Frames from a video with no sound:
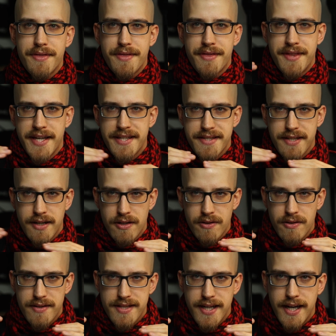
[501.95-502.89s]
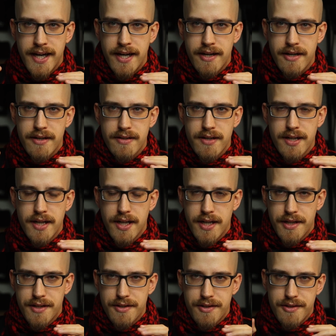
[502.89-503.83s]
These holes are
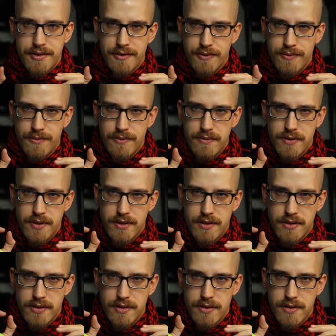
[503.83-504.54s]
too